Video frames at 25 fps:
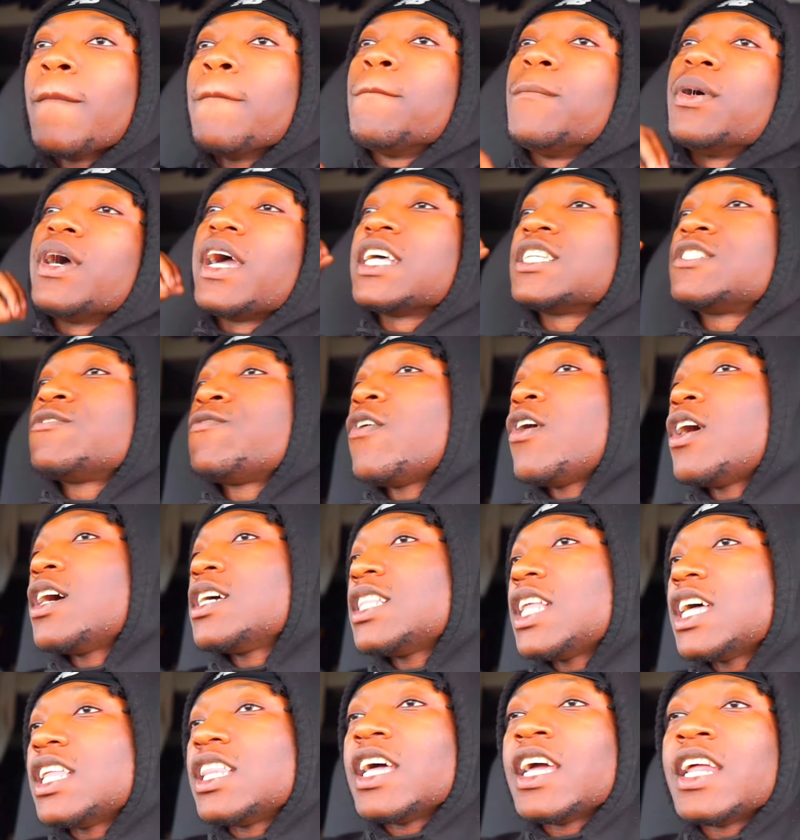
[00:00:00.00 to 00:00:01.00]
But as far
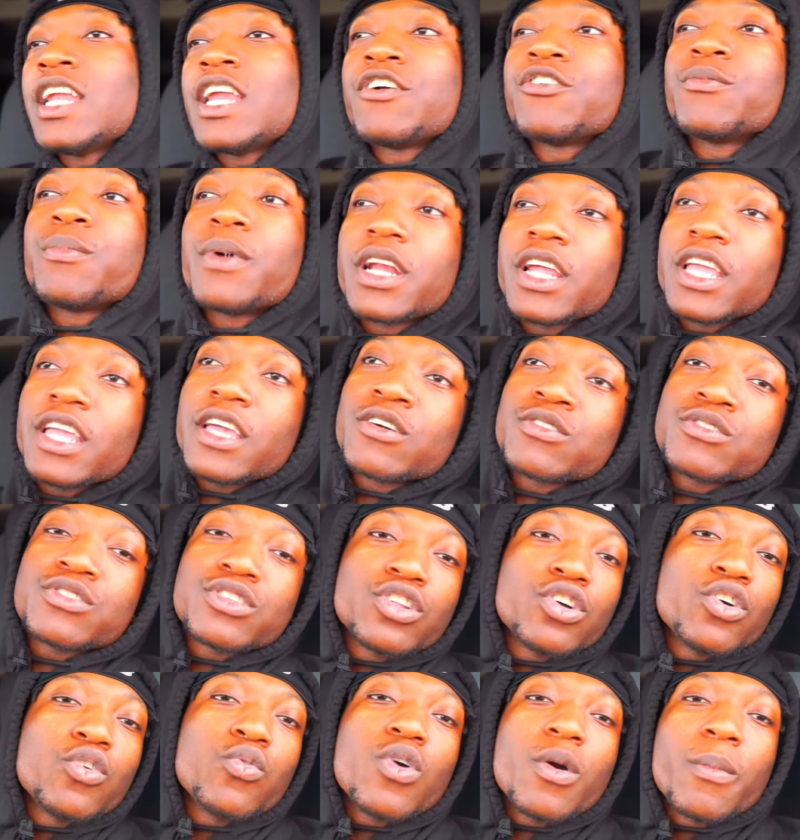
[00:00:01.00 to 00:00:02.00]
as like letting everybody else
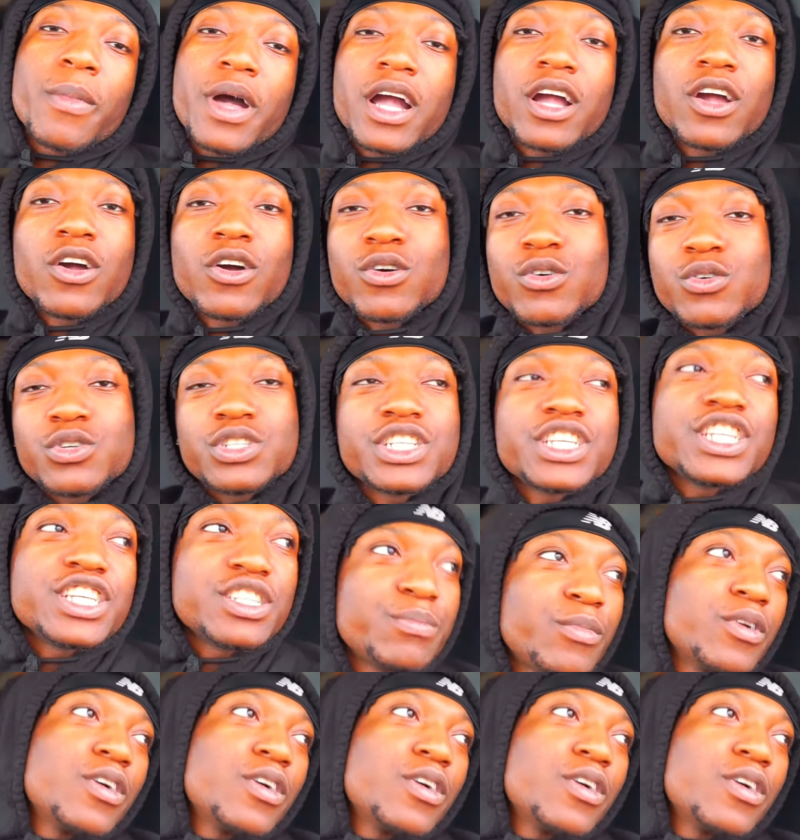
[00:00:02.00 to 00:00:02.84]
know what my goals is,